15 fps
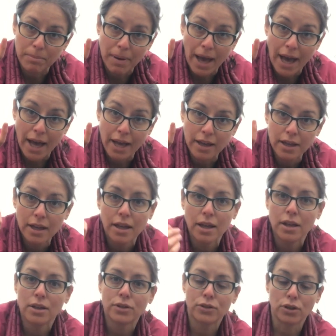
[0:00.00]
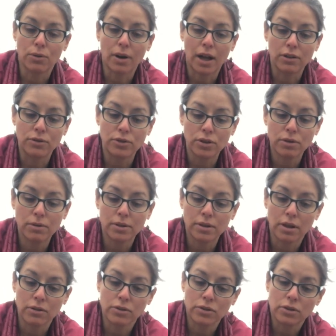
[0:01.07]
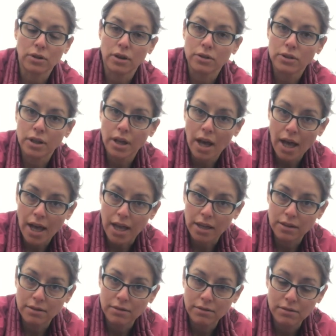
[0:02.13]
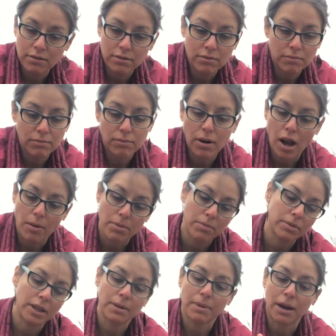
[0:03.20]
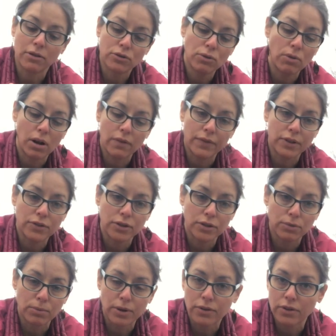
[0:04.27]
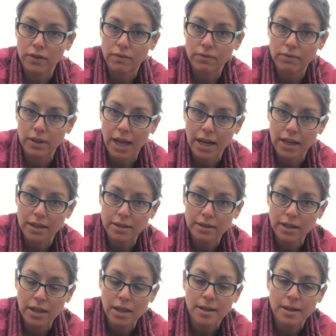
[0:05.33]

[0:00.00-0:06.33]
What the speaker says: back. So what I'll do is I'll just start to cut probably about 12 inches worth of lettuce,